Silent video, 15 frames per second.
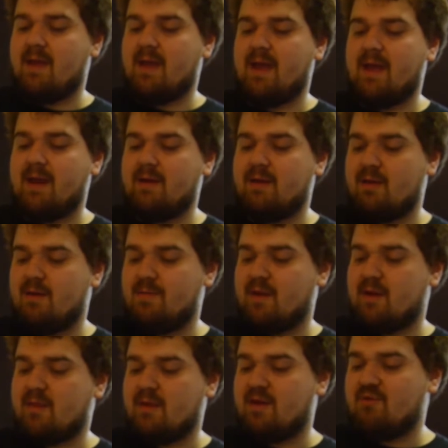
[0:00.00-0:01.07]
and
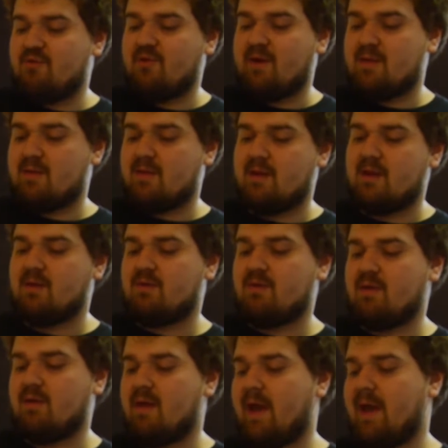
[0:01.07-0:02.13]
it's interesting
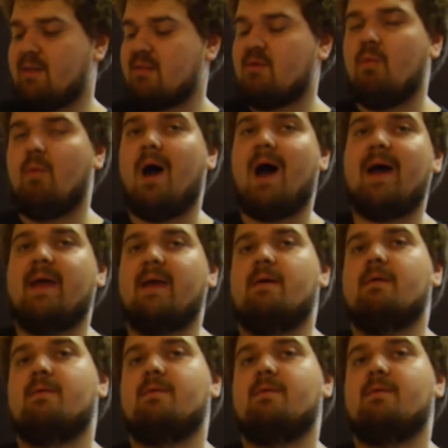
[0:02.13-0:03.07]
to ask why.